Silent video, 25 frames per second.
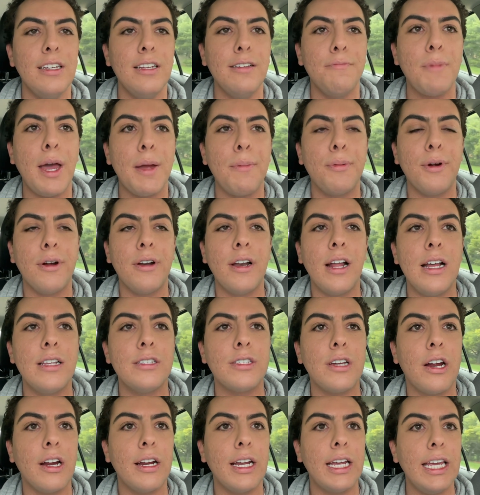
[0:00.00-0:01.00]
My
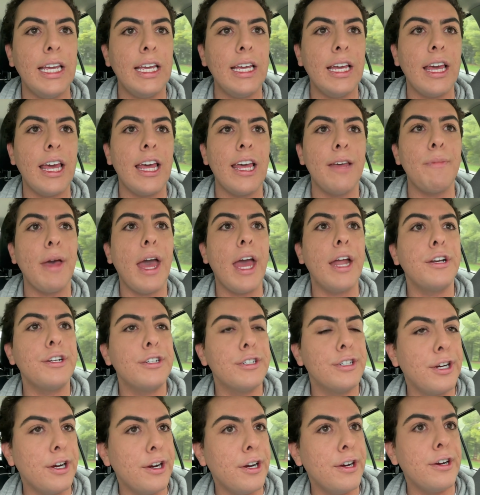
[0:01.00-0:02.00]
pronouns are he, him,
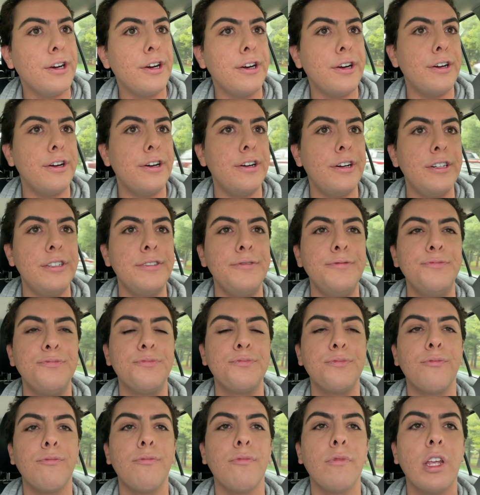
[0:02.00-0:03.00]
and girl,
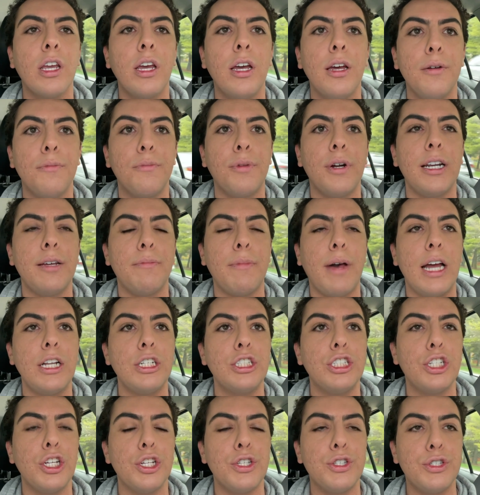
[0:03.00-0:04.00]
pretty
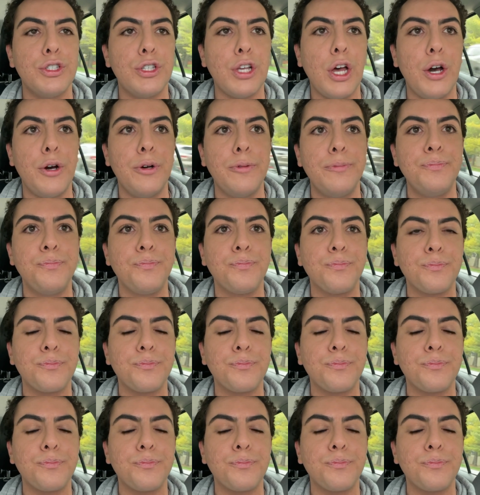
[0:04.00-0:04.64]
much. So